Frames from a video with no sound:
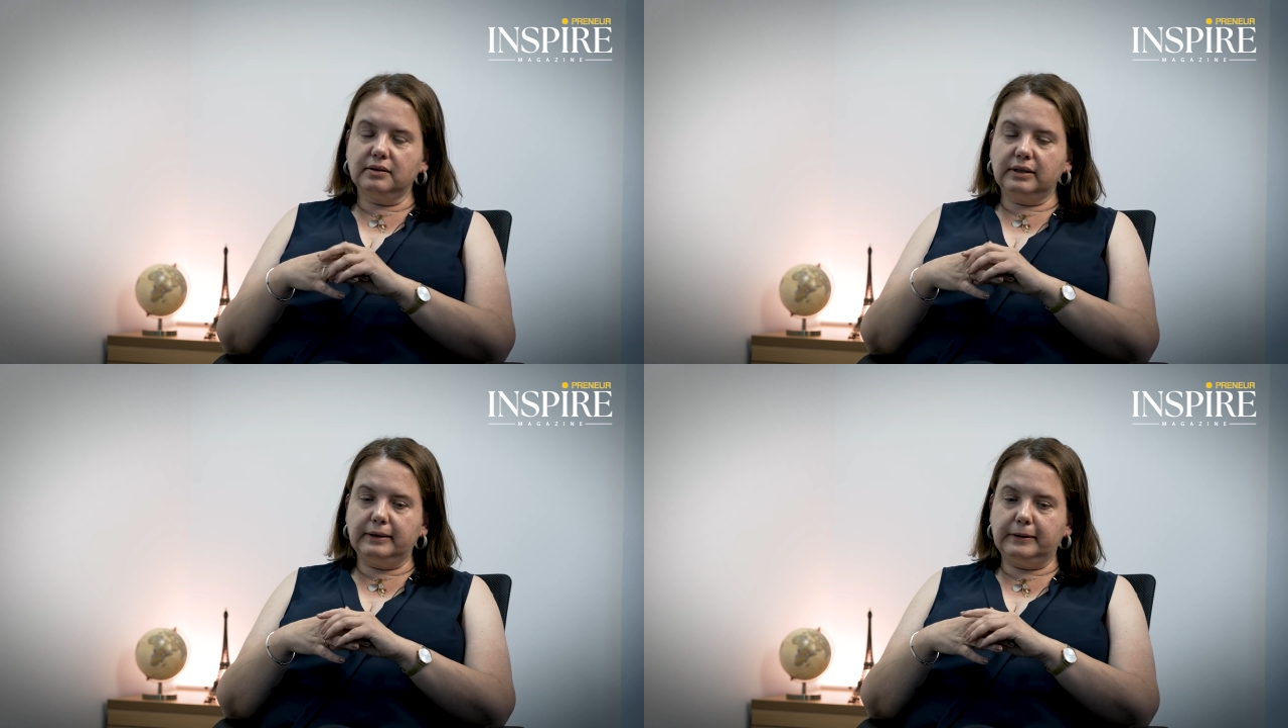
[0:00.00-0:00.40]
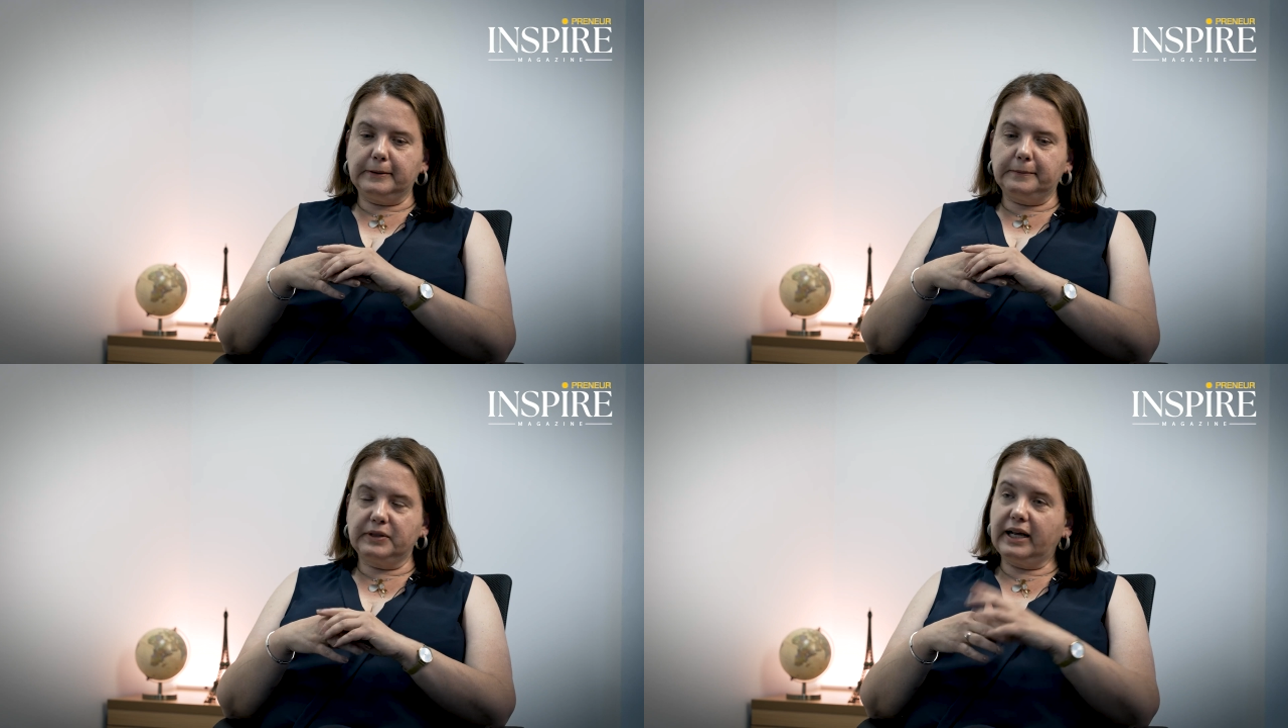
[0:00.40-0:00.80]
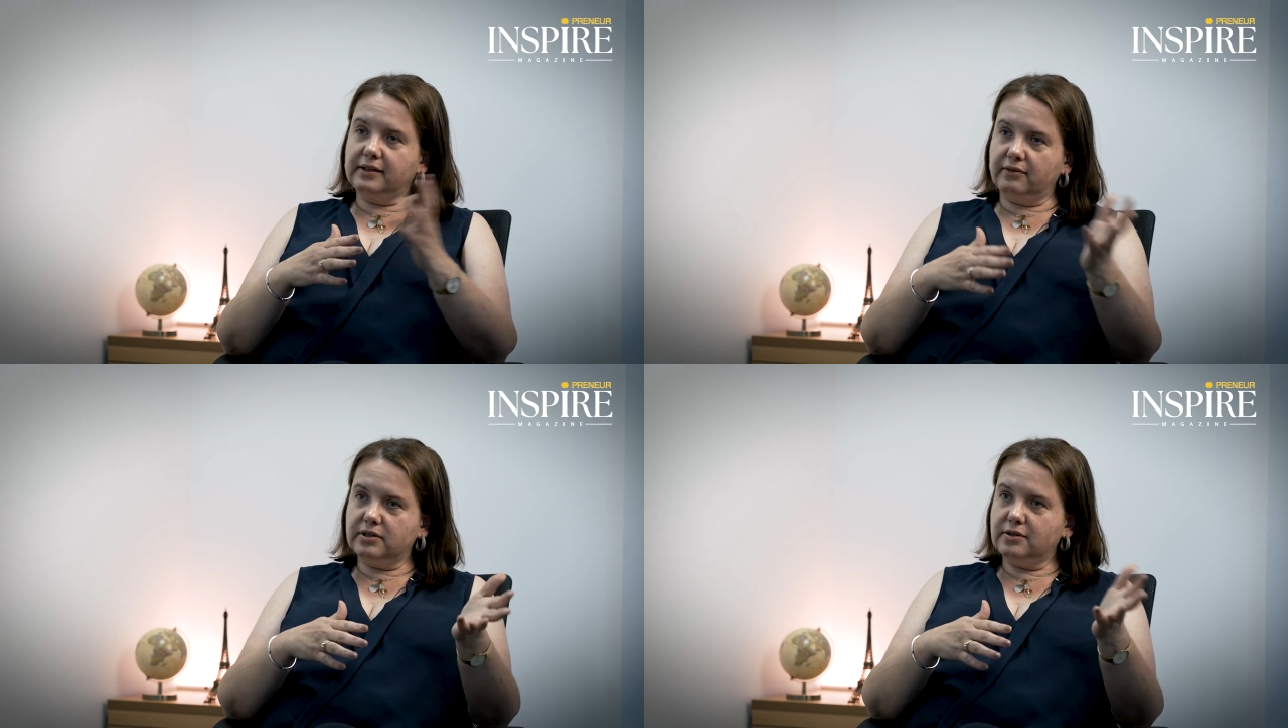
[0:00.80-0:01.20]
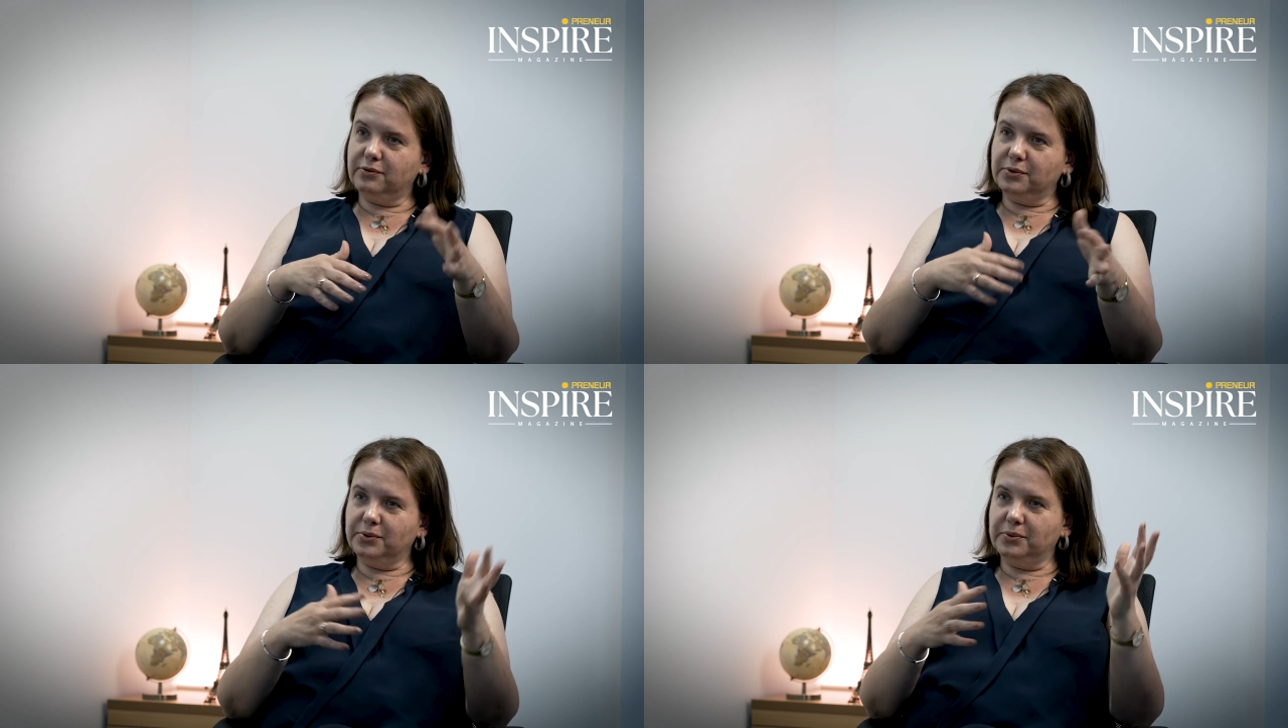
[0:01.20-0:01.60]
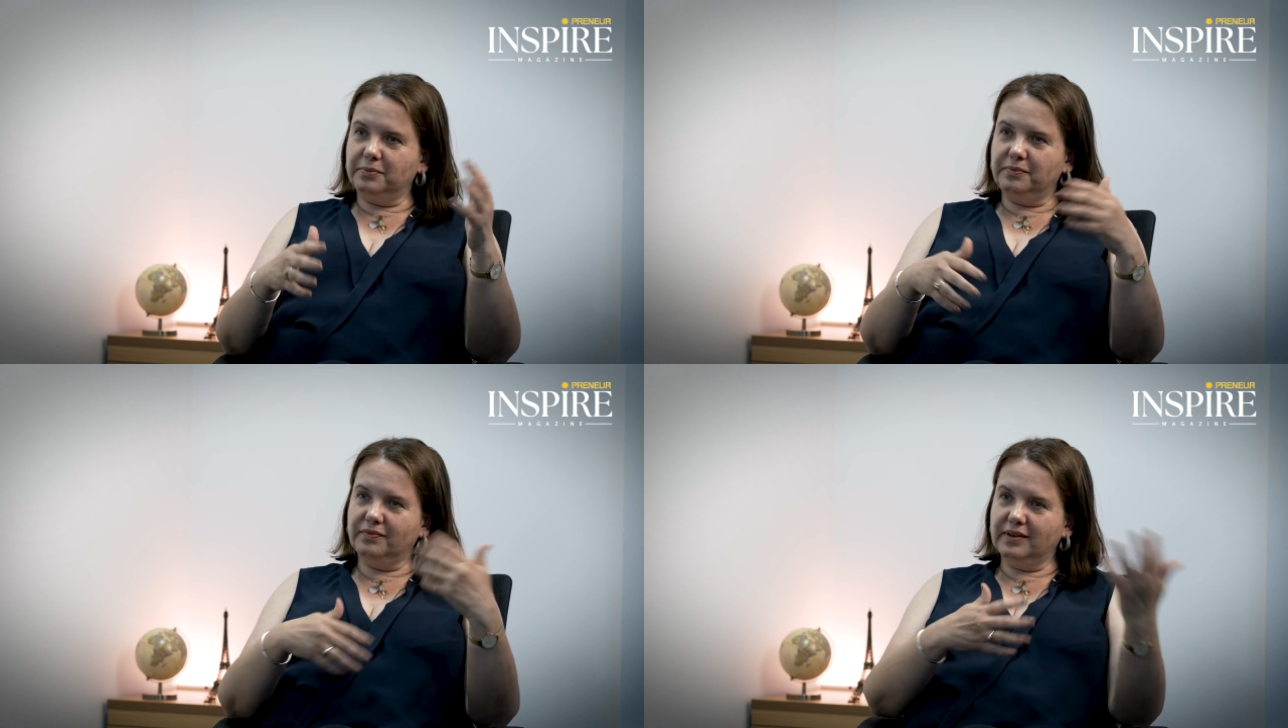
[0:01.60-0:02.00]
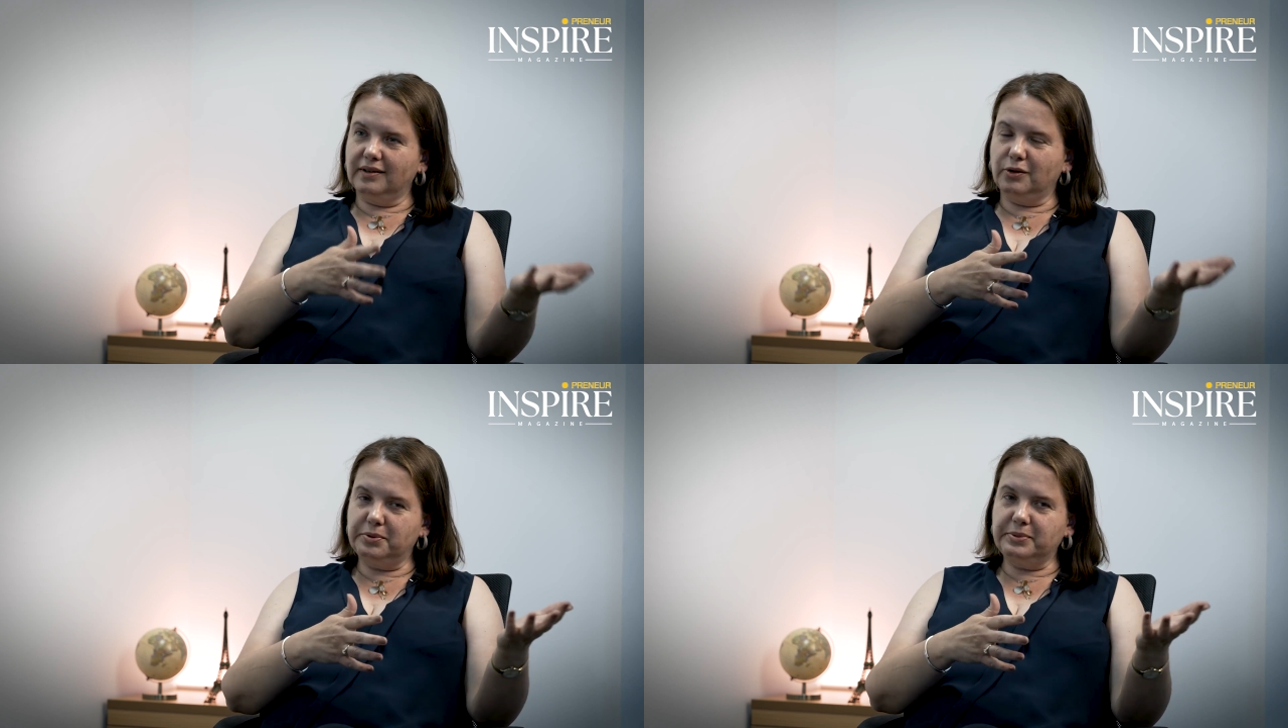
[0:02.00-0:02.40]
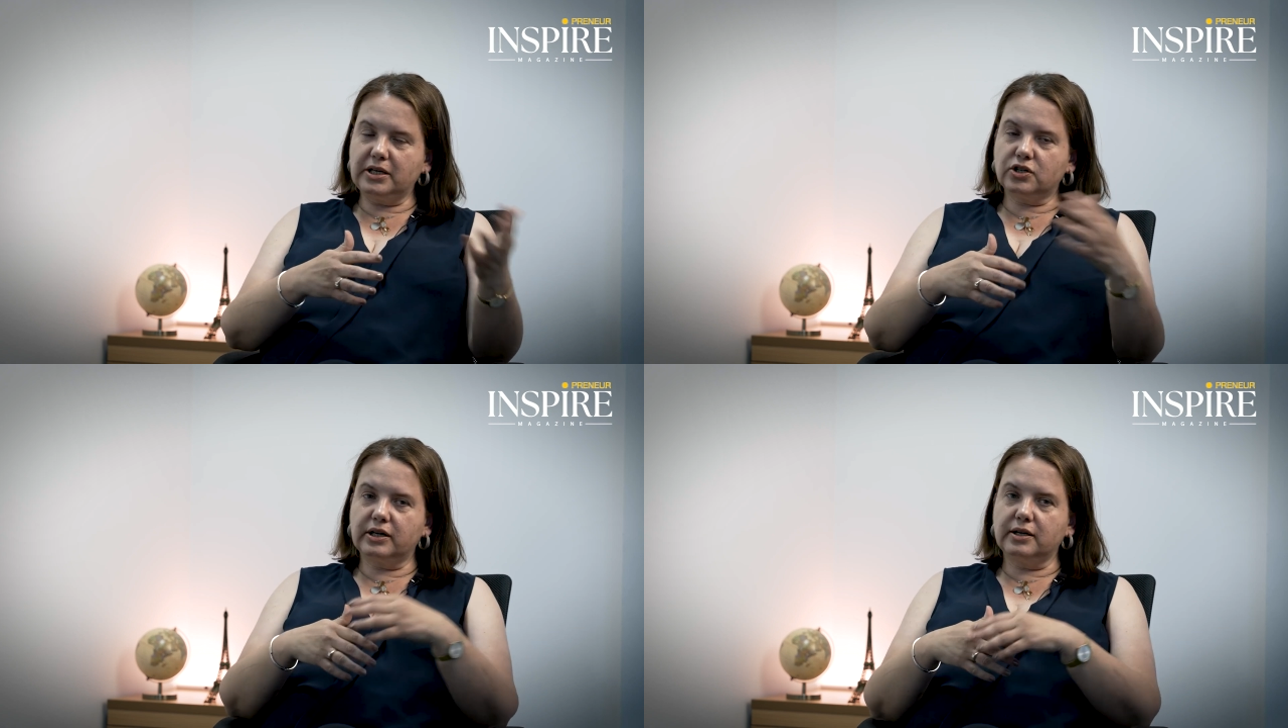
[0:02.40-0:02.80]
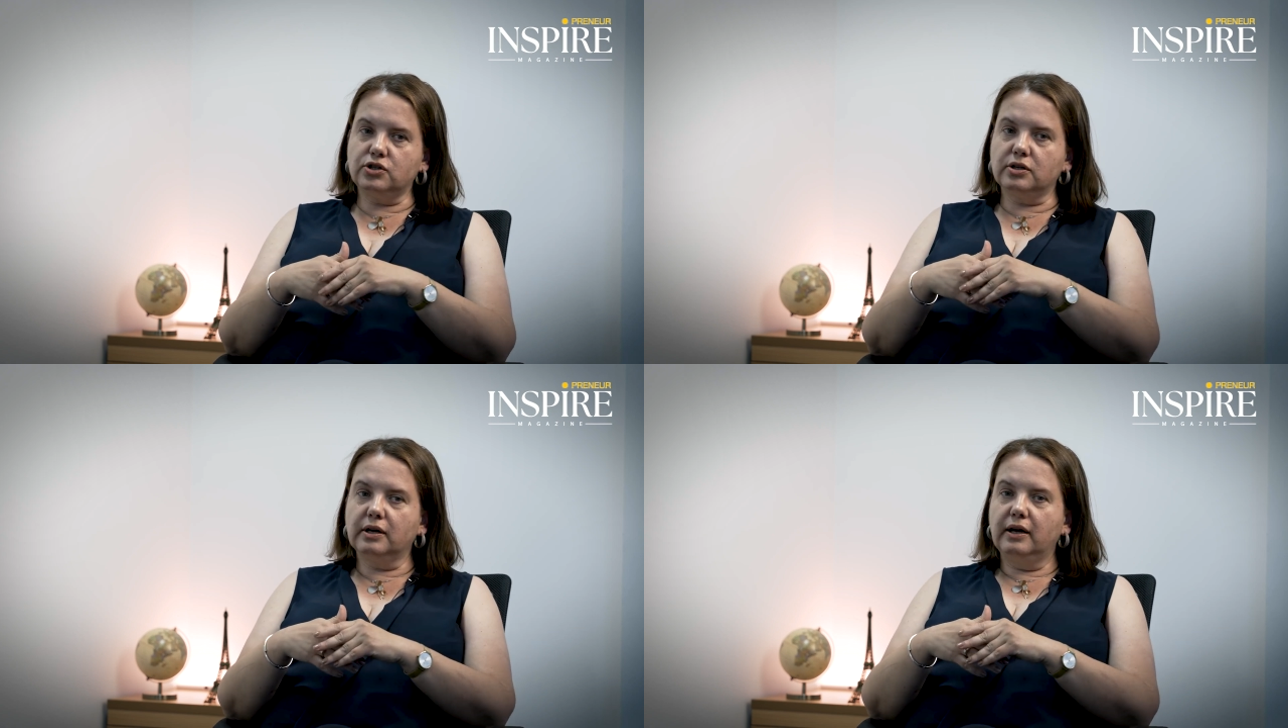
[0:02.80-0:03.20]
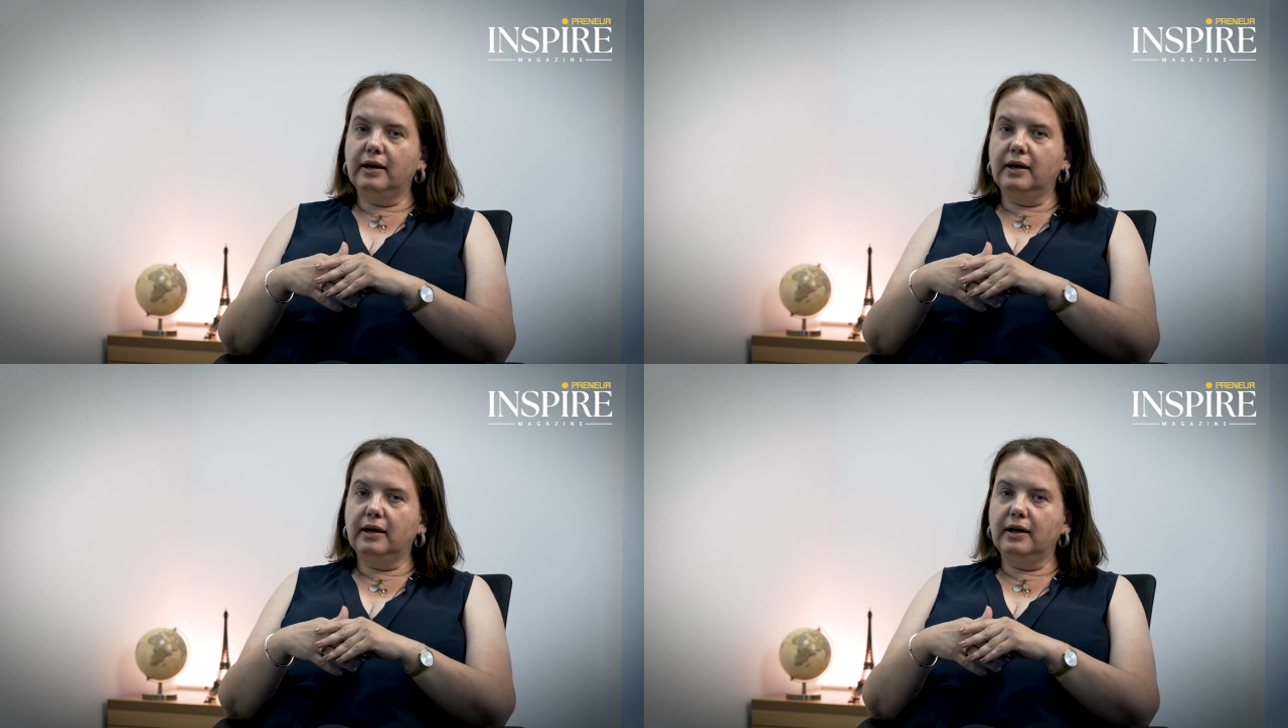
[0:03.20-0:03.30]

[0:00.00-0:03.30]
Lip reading: like DiversiView optimization engine,